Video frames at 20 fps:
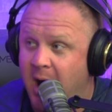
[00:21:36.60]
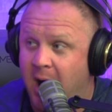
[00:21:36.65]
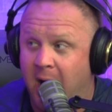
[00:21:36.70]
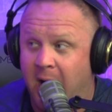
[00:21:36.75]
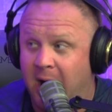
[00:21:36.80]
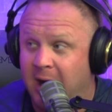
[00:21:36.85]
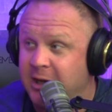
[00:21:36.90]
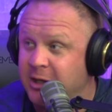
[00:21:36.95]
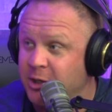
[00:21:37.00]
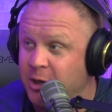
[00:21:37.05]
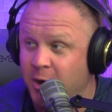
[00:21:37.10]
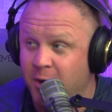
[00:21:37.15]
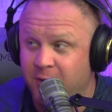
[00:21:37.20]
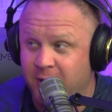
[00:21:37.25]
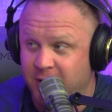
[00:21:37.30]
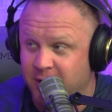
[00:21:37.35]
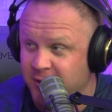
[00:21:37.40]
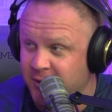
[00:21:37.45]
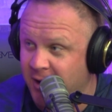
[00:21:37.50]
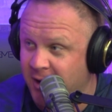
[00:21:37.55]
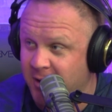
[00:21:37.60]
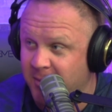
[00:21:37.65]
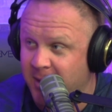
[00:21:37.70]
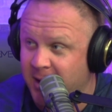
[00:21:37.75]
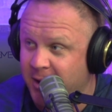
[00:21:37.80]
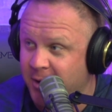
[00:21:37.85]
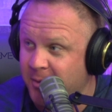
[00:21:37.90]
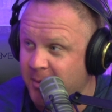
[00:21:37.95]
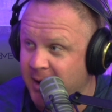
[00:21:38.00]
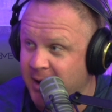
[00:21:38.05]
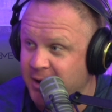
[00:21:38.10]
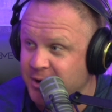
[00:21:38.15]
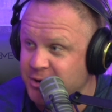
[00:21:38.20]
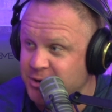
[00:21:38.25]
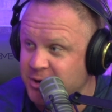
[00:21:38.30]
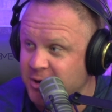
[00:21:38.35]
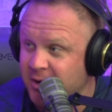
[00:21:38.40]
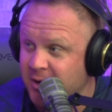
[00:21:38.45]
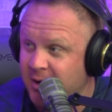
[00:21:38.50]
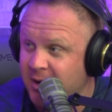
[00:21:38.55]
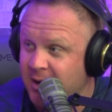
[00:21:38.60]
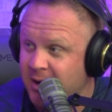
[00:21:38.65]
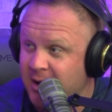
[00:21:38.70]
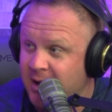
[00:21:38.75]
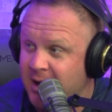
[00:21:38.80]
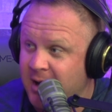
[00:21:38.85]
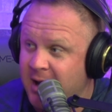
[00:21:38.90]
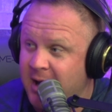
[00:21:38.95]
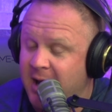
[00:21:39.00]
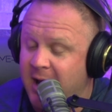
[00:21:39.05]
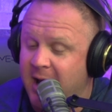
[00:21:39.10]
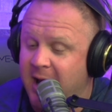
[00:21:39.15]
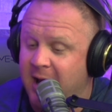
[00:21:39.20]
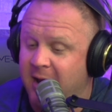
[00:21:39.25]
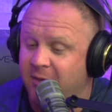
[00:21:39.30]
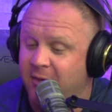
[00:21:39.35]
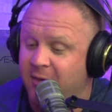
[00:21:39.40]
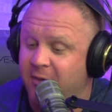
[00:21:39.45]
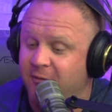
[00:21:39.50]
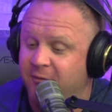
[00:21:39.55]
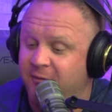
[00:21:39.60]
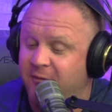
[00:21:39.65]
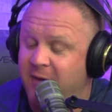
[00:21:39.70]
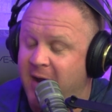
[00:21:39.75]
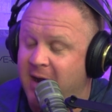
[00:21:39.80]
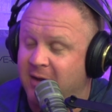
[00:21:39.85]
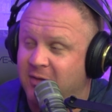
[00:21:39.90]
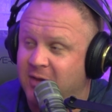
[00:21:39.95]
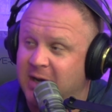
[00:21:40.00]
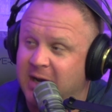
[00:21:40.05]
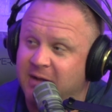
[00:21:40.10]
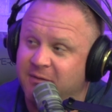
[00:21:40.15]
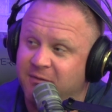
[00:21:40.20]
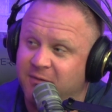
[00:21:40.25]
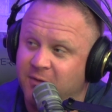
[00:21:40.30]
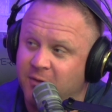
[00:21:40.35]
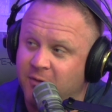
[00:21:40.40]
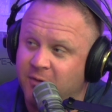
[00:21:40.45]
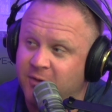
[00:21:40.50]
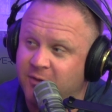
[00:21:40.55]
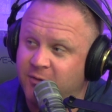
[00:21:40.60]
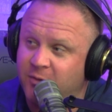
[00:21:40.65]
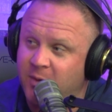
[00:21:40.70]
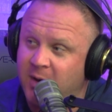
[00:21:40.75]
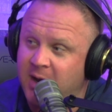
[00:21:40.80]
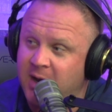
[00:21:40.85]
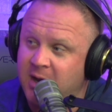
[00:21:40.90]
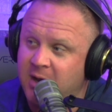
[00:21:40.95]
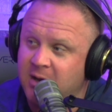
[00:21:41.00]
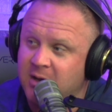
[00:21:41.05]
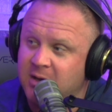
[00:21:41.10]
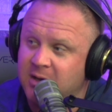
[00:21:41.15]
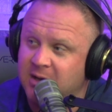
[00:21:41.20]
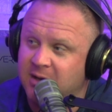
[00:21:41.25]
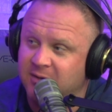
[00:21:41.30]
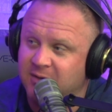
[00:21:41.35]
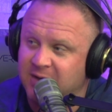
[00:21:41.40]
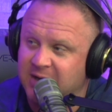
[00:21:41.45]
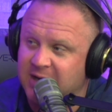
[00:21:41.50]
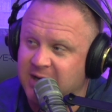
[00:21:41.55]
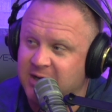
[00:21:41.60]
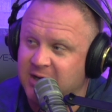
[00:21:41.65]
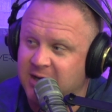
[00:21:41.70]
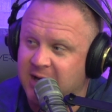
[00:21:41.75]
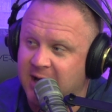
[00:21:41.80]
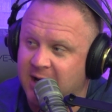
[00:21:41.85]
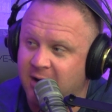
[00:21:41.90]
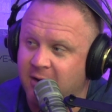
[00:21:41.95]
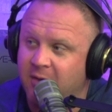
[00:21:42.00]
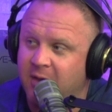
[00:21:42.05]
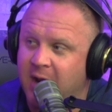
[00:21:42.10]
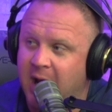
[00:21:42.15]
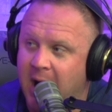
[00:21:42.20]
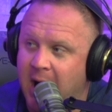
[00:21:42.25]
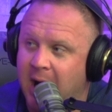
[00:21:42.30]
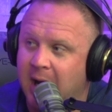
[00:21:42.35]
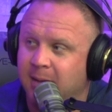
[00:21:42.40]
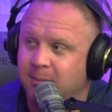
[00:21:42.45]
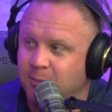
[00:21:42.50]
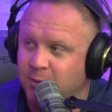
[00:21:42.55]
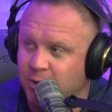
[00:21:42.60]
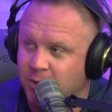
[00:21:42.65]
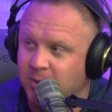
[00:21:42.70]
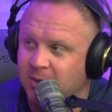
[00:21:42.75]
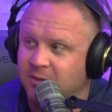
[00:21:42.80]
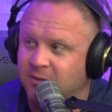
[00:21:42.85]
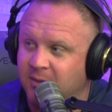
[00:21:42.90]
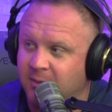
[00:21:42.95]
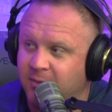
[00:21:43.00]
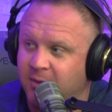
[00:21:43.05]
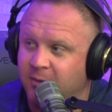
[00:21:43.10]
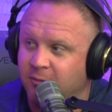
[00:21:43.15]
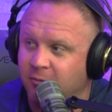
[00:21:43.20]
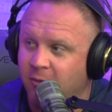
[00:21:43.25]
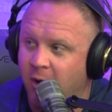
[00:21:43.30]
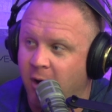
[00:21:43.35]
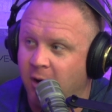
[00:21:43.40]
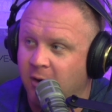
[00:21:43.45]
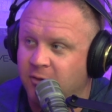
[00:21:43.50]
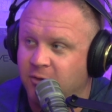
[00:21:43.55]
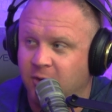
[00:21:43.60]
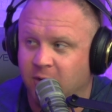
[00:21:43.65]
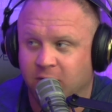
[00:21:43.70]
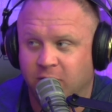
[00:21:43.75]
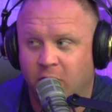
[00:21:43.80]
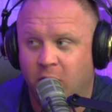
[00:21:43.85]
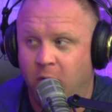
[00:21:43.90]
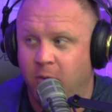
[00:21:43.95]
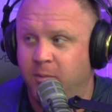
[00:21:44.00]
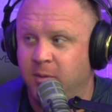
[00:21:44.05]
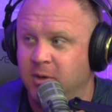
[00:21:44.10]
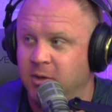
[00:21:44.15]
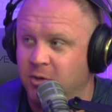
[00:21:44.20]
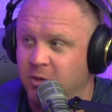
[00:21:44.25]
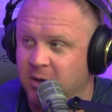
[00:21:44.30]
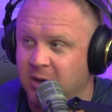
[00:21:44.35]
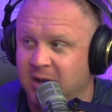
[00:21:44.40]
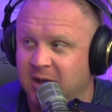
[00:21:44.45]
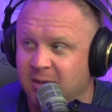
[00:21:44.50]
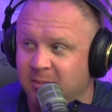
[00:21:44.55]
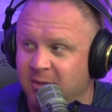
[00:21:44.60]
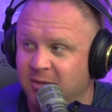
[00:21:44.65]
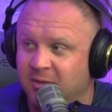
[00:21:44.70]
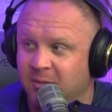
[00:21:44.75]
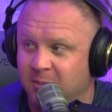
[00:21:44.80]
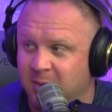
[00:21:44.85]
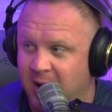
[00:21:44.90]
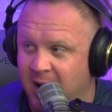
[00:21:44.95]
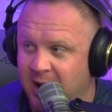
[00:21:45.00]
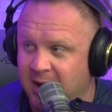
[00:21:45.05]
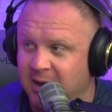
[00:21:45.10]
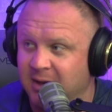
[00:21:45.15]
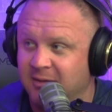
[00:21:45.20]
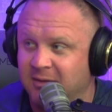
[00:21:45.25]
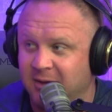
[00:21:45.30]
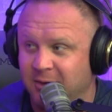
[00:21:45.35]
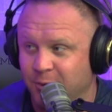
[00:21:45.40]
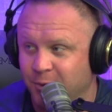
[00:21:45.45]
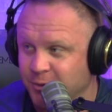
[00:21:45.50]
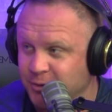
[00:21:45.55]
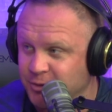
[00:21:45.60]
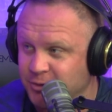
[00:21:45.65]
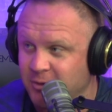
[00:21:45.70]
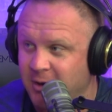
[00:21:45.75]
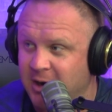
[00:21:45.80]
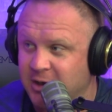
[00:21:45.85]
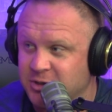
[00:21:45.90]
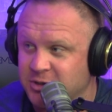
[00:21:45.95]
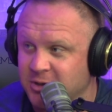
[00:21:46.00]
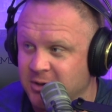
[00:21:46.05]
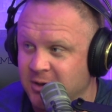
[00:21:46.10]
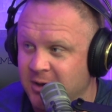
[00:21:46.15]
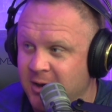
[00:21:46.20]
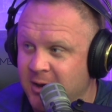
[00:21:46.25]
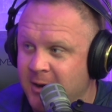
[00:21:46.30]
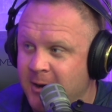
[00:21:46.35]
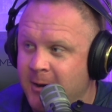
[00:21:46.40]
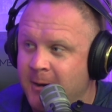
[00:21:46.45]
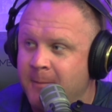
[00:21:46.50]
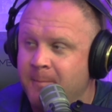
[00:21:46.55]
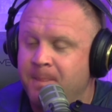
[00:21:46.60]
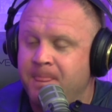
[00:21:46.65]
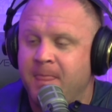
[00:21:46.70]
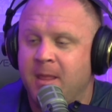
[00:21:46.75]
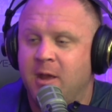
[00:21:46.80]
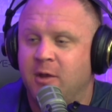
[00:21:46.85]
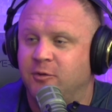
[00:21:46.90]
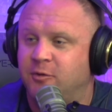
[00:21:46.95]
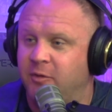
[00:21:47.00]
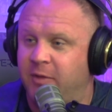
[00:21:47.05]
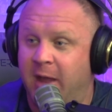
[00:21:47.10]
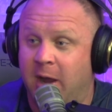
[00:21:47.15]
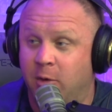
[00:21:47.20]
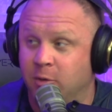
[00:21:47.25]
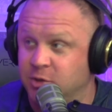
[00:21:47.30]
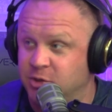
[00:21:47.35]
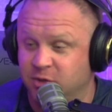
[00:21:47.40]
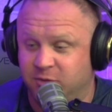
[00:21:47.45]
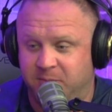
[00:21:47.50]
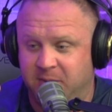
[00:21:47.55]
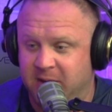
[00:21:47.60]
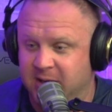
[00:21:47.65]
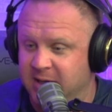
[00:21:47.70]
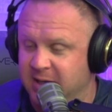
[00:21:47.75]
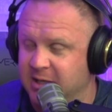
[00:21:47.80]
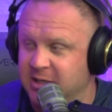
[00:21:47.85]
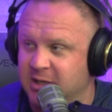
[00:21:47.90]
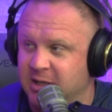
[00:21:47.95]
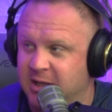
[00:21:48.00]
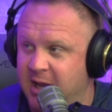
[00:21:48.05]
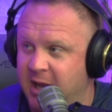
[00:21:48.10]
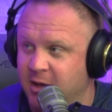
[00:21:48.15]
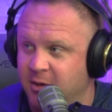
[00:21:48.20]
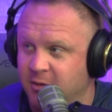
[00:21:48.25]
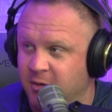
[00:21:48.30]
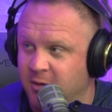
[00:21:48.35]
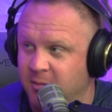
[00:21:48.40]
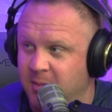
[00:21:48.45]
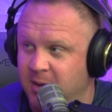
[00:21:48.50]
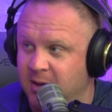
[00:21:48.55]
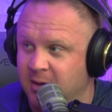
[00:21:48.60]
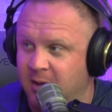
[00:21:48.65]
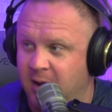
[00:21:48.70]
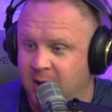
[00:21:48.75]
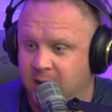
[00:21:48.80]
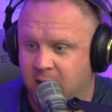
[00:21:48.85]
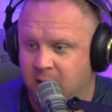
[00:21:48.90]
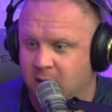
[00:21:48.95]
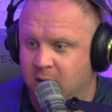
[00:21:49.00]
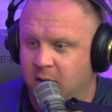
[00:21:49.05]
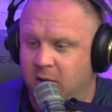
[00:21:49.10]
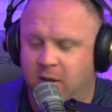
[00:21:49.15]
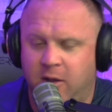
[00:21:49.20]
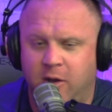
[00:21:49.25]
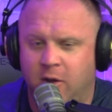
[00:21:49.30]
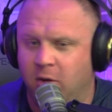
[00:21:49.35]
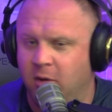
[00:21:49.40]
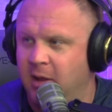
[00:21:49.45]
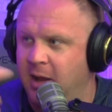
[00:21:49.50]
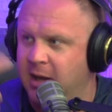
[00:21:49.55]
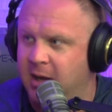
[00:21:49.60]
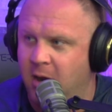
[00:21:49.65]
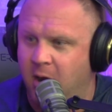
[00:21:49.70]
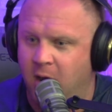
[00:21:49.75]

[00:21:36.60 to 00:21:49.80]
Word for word: I know that you're not a micromanager, and the fact that I feel this way is an indicator that I'm doing something wrong. So I was hoping you could give me some guidance and or direction. Yeah. So that would just be an indicator to me, like, you know, like